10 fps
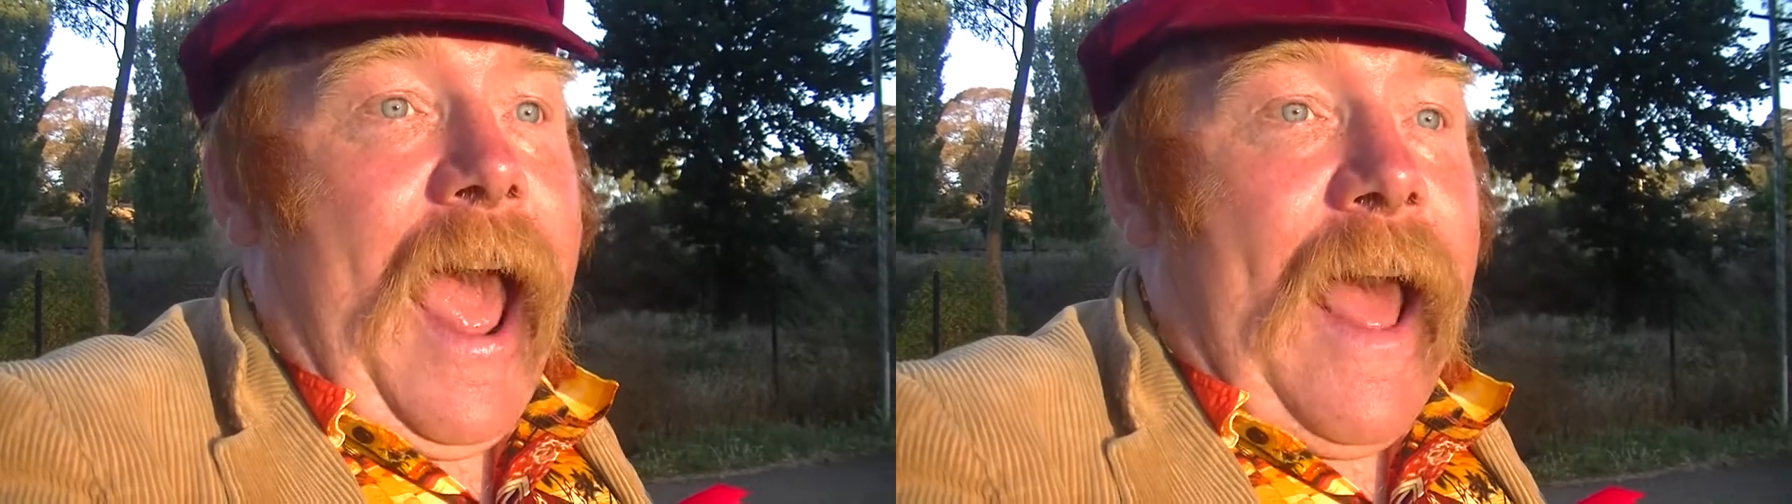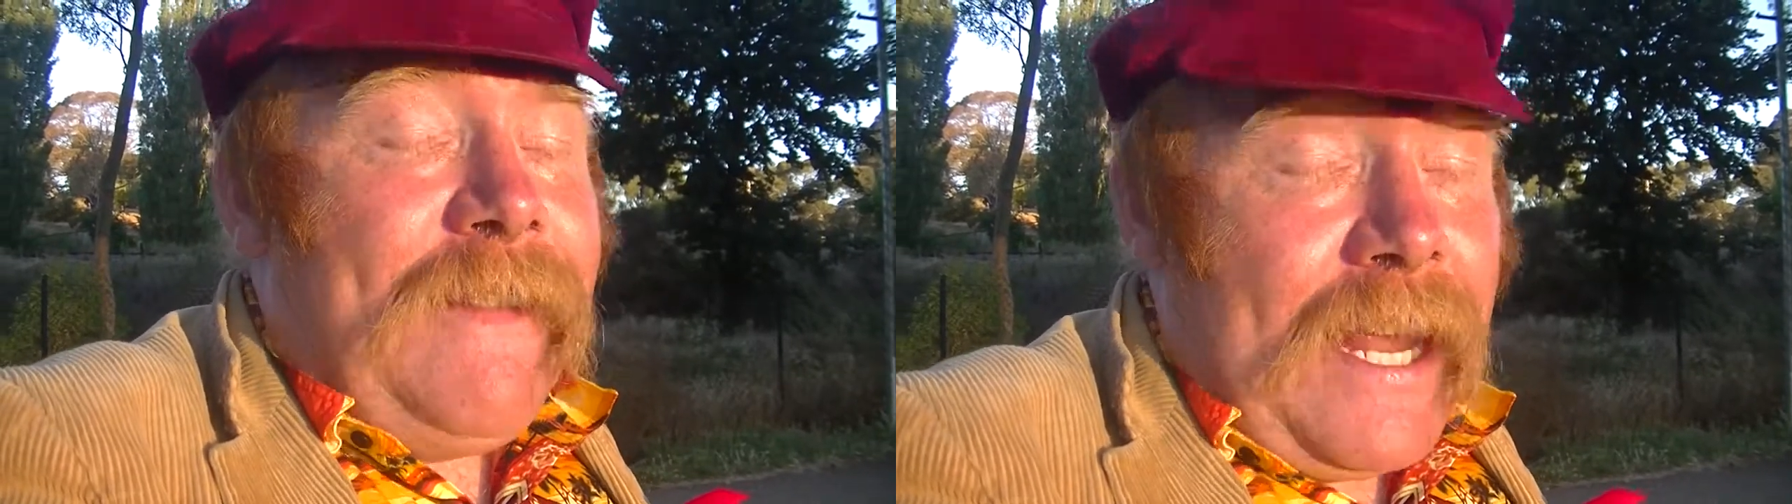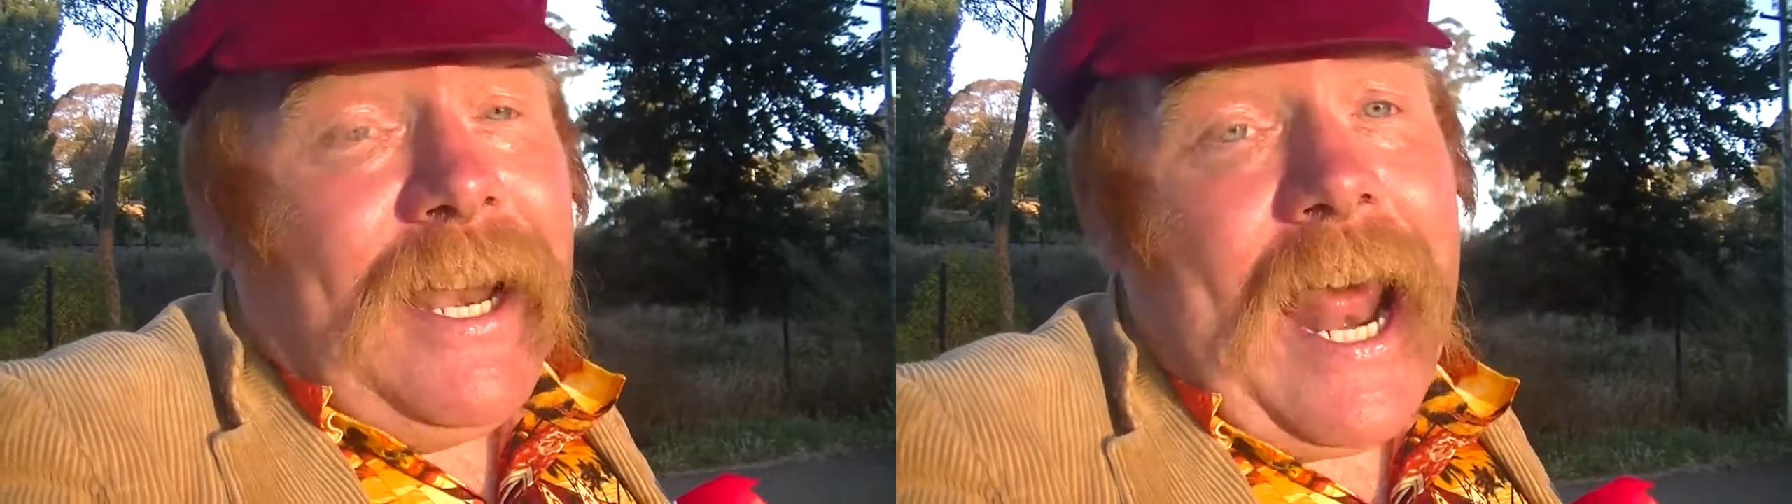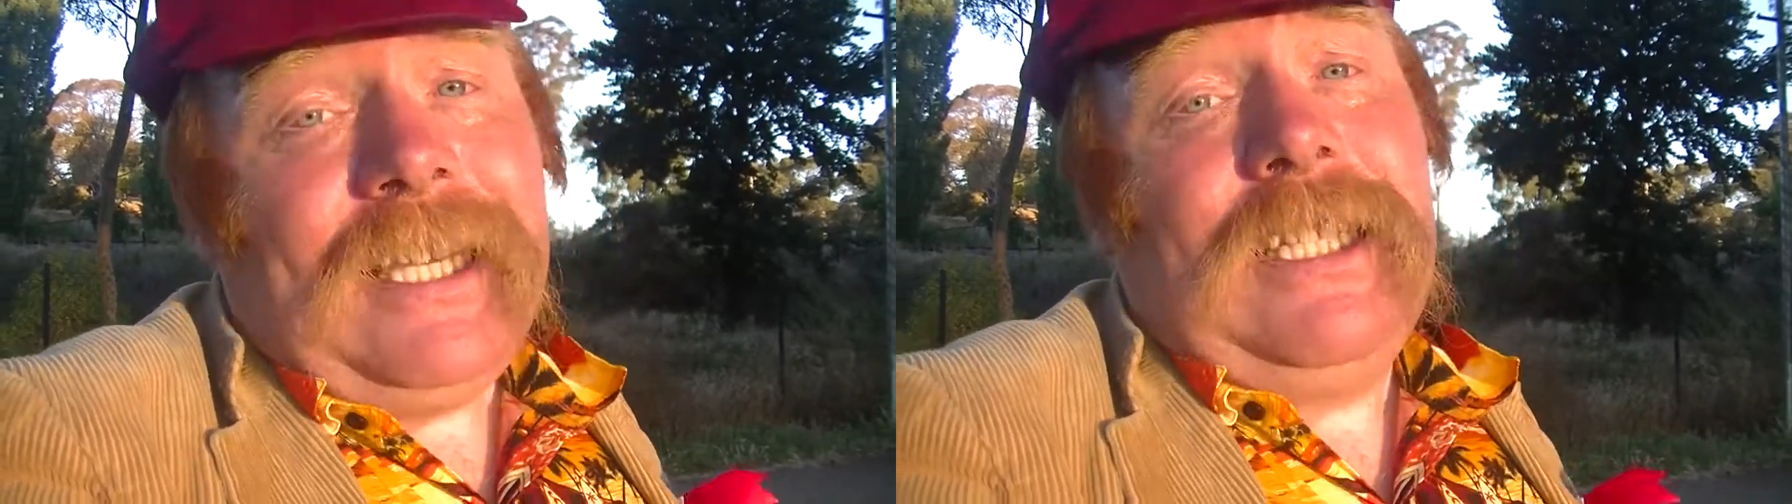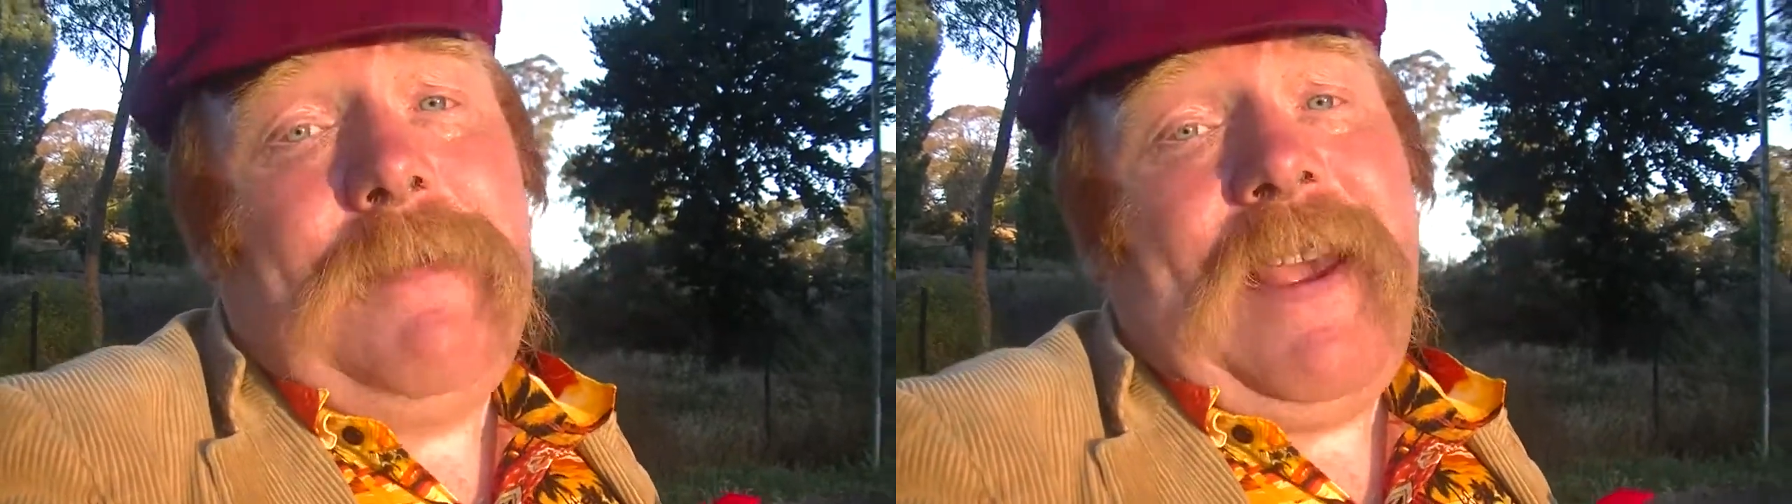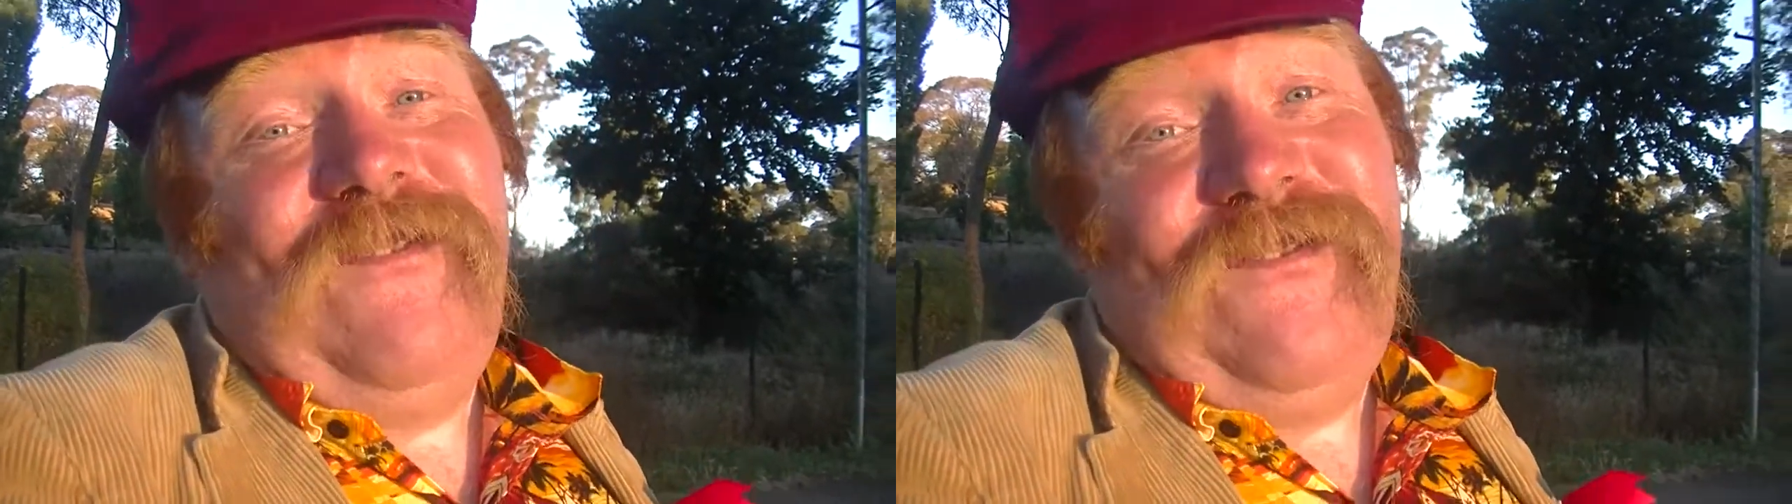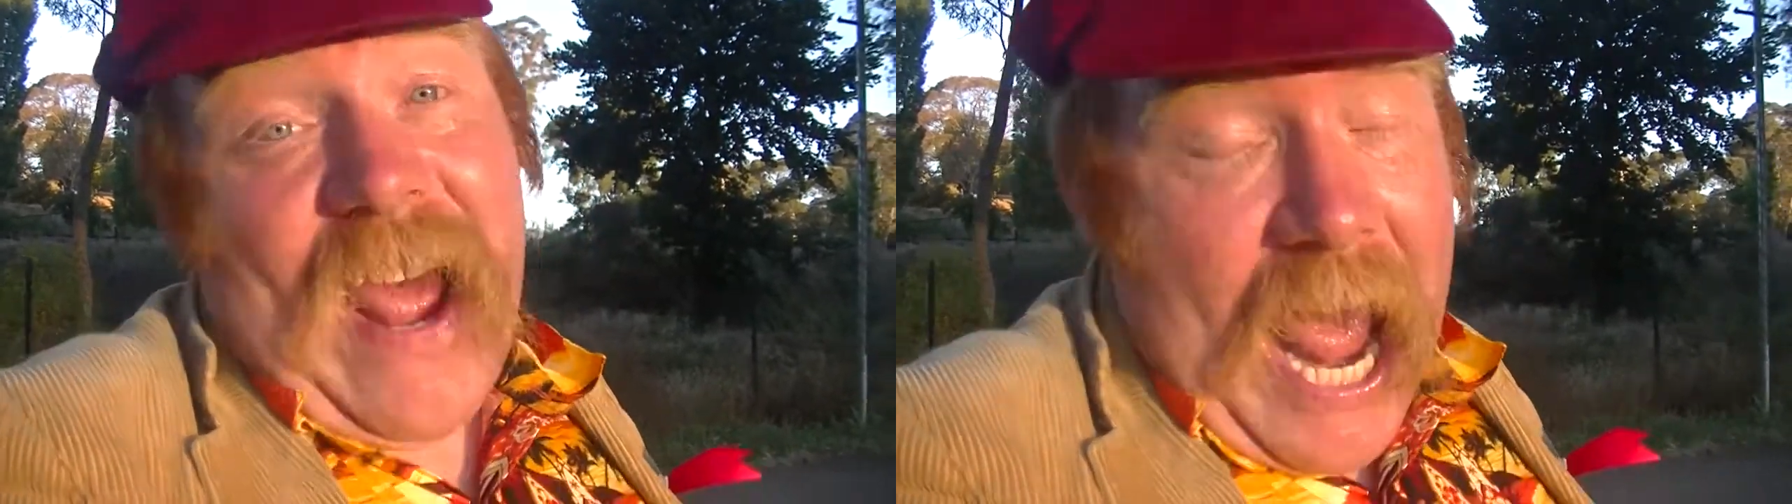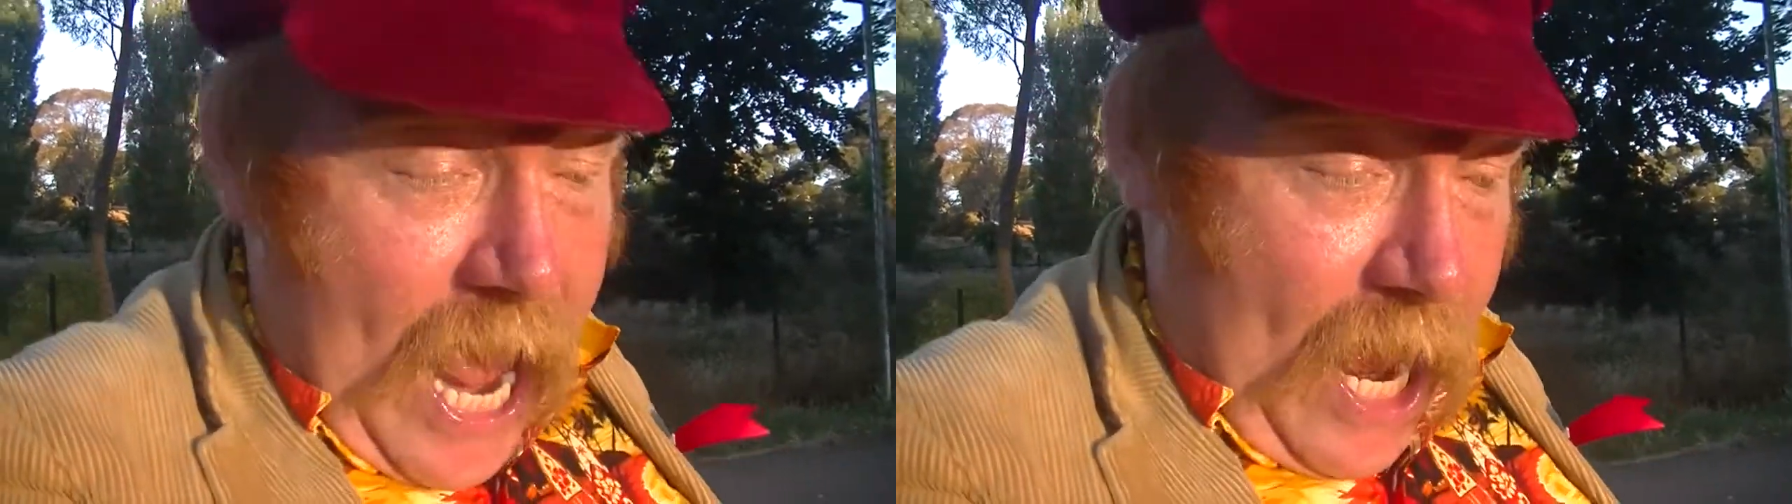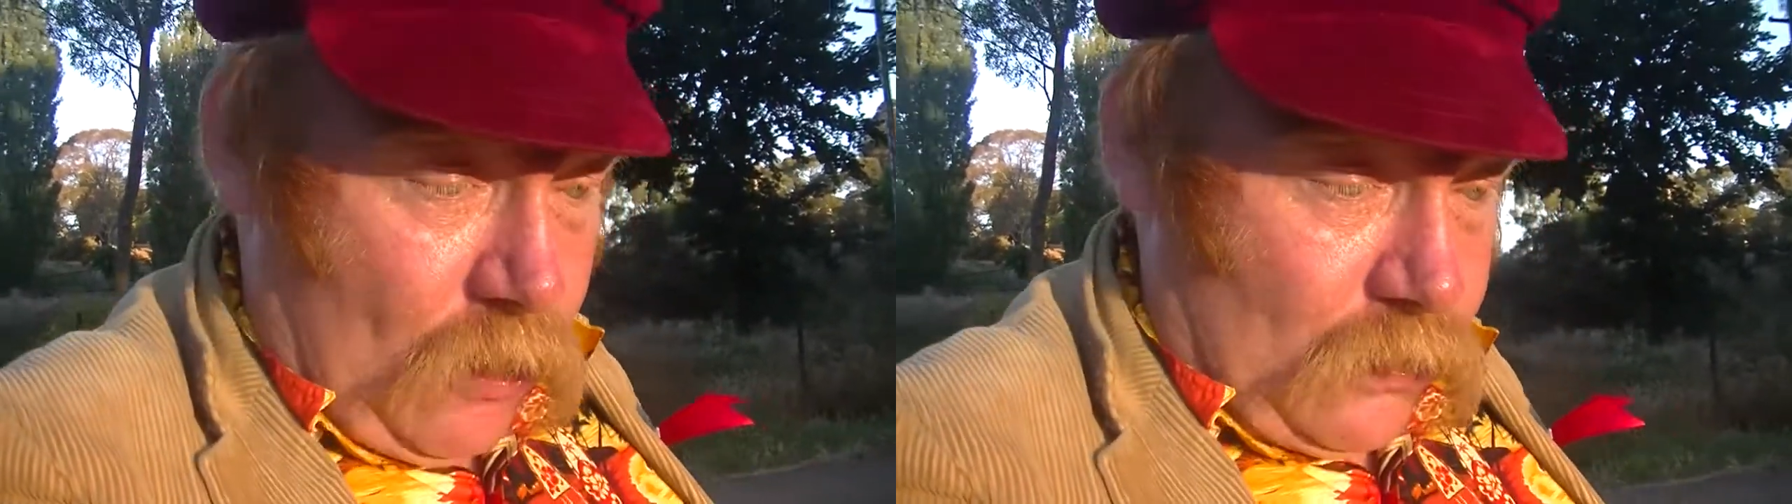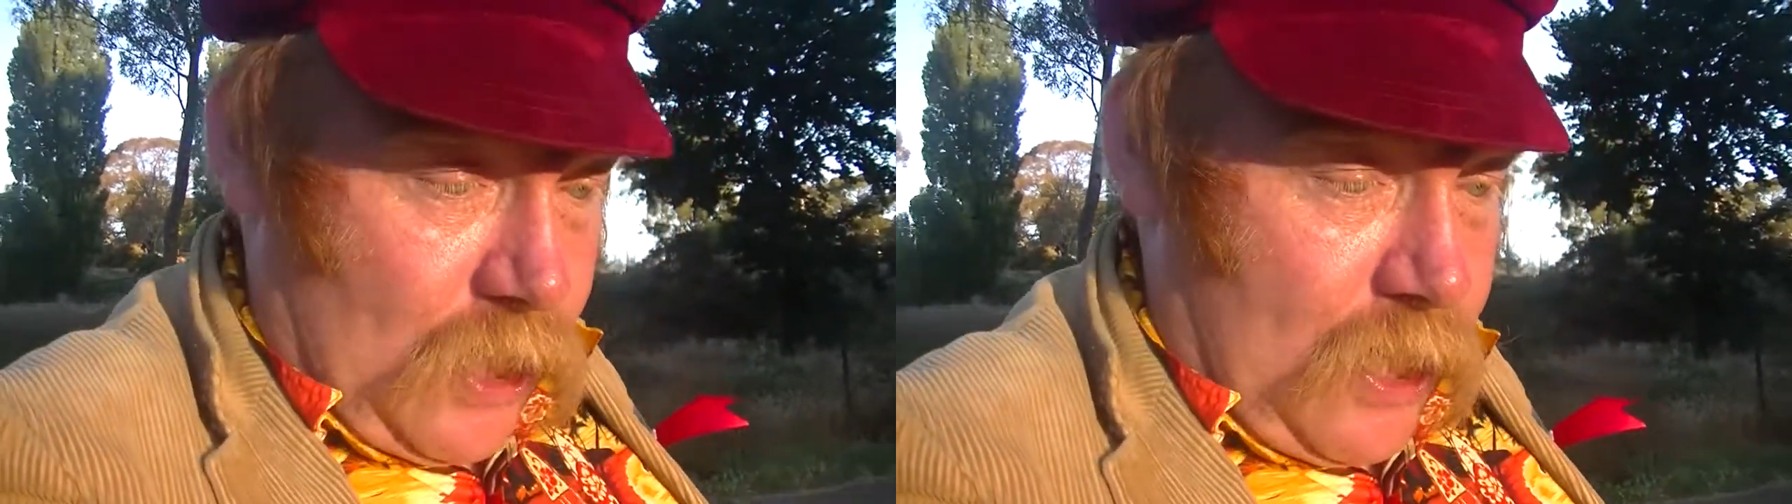And then it has to be
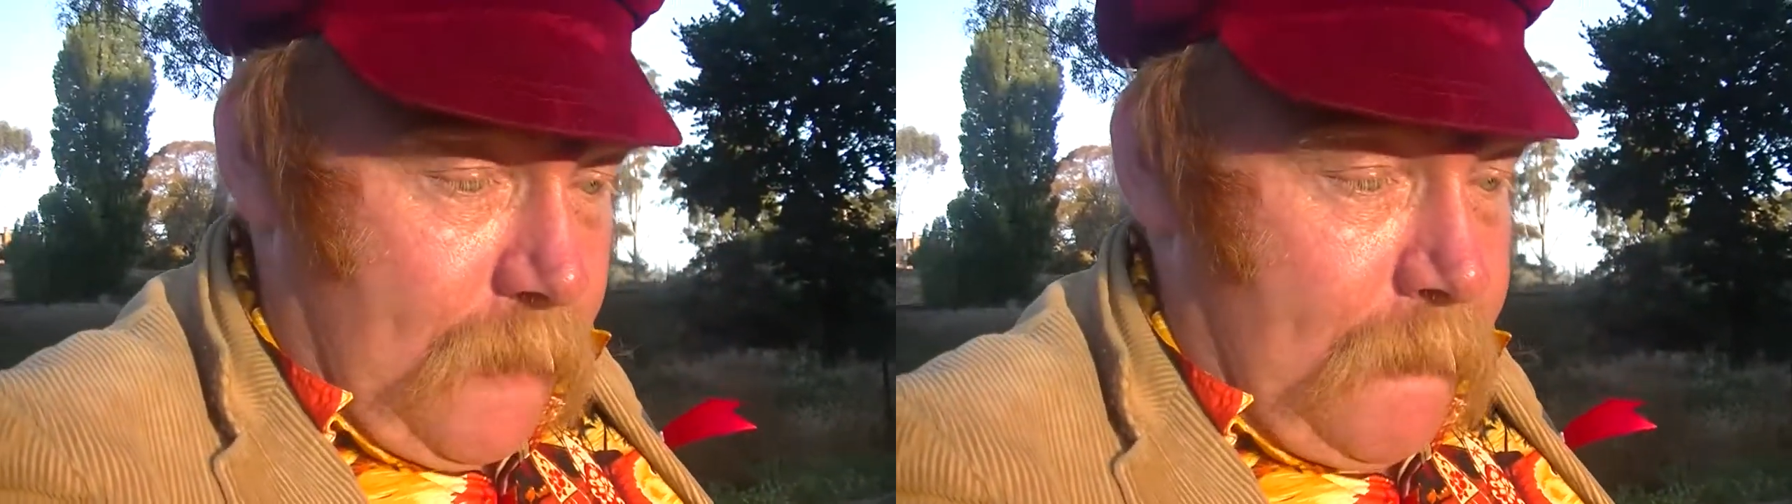found.